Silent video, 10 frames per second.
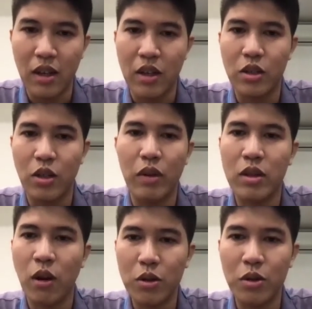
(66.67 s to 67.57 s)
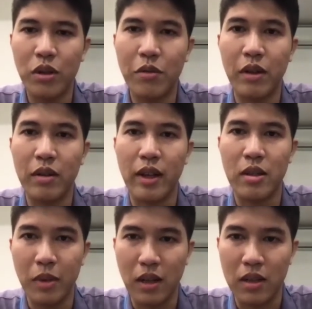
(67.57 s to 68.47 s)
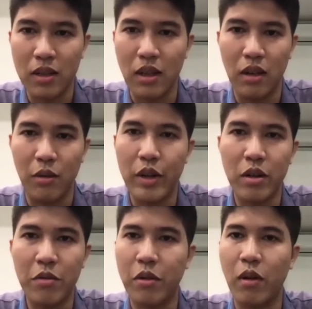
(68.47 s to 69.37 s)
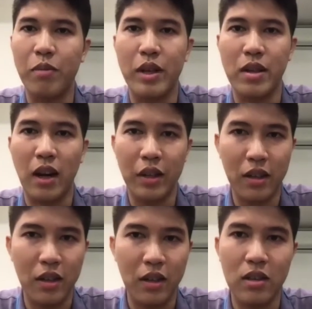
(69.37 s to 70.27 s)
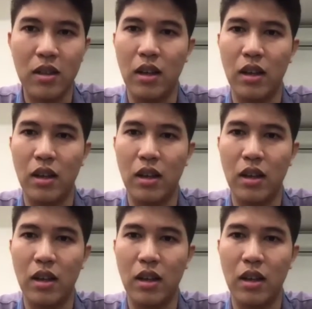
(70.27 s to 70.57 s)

So we talk to different experts ranging from designers,